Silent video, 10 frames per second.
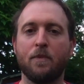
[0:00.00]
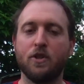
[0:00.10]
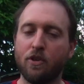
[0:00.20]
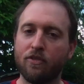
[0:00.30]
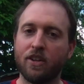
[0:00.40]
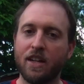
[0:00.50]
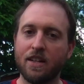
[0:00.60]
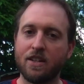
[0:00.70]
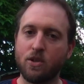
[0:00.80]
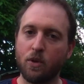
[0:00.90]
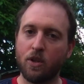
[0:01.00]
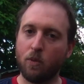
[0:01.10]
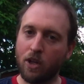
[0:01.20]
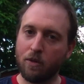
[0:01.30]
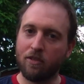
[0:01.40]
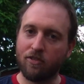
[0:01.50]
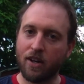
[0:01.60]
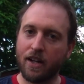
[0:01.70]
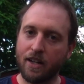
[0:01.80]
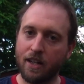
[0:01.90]
Don't forget to join the Welcome to
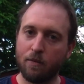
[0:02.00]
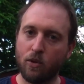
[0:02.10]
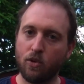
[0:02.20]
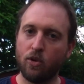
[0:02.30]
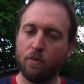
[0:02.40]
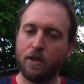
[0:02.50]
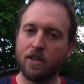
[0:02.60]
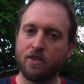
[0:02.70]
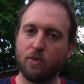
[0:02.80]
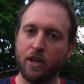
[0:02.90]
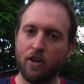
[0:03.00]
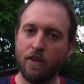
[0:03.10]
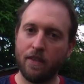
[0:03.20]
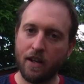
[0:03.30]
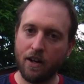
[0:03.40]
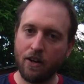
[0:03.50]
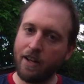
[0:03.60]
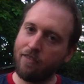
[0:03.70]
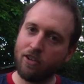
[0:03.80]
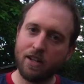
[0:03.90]
Fragcom group, because we are in there
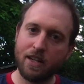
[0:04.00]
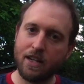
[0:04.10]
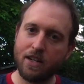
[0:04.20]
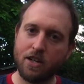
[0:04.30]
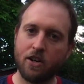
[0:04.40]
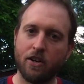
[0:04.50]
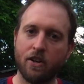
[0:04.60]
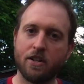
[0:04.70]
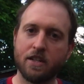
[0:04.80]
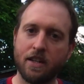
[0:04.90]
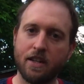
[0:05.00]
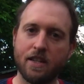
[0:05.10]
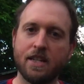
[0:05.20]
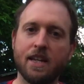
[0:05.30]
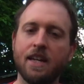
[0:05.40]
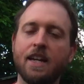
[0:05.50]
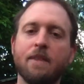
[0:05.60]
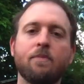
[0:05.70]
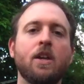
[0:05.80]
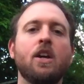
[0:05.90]
every day sharing our scent of the
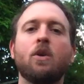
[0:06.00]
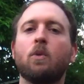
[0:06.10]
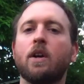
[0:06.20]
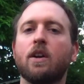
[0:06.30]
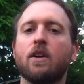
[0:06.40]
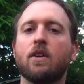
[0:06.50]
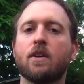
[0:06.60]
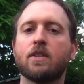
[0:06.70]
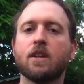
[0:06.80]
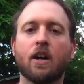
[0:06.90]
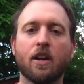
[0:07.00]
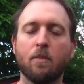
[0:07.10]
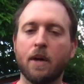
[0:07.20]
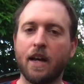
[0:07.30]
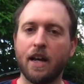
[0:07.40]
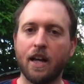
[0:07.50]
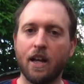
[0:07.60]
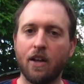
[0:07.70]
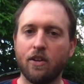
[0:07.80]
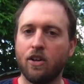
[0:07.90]
day. We're talking
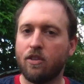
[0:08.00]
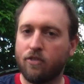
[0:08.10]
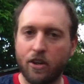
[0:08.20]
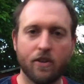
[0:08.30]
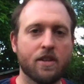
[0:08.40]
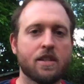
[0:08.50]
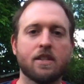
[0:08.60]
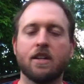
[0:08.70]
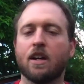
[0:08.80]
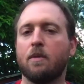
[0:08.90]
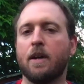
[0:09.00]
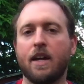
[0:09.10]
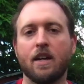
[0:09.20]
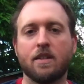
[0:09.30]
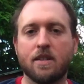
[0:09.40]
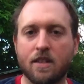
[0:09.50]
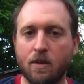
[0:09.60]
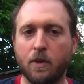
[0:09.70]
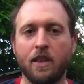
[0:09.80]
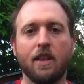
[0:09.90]
about, fragrances, talking about houses that
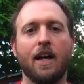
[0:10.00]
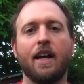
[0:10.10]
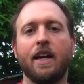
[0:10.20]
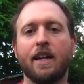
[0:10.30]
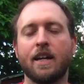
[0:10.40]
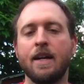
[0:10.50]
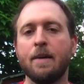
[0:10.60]
we like.